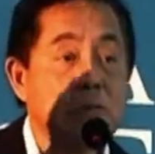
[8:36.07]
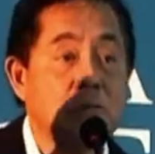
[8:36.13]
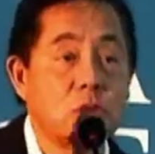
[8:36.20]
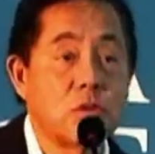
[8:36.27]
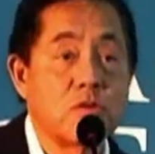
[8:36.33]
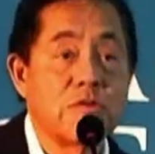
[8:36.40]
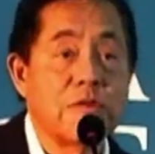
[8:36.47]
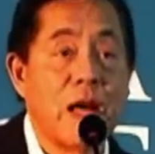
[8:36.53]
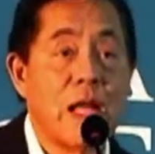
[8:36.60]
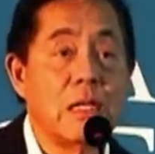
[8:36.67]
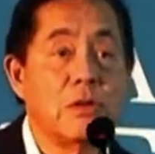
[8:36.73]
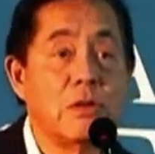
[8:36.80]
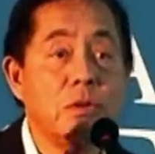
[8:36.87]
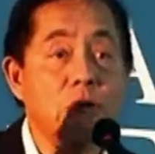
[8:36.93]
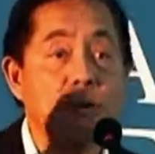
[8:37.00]
True
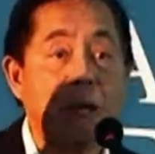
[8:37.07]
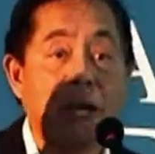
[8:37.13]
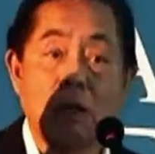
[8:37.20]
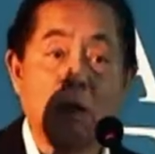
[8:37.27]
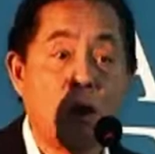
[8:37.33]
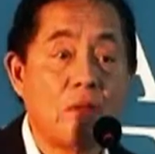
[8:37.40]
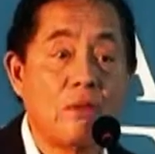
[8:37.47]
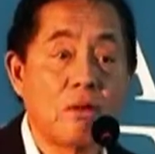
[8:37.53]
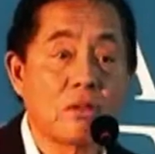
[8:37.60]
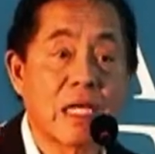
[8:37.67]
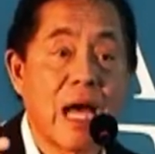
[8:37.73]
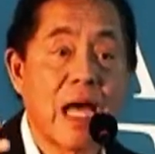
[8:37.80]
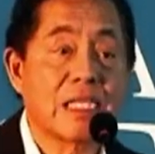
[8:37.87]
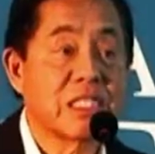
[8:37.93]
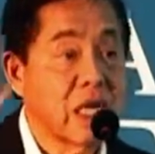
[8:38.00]
Value, and all those
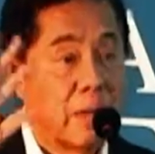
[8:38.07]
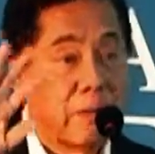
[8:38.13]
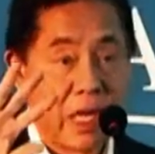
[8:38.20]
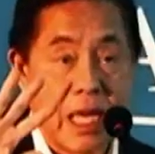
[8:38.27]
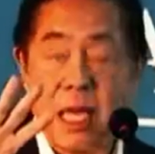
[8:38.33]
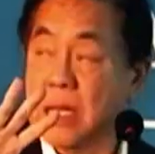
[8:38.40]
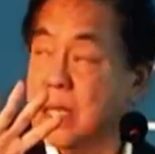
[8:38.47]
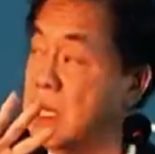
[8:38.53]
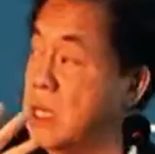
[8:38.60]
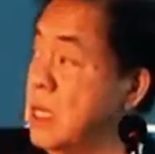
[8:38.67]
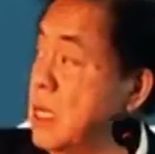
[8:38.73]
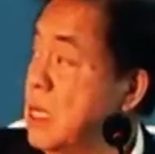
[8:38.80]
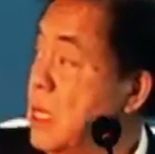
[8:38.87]
guys coming in.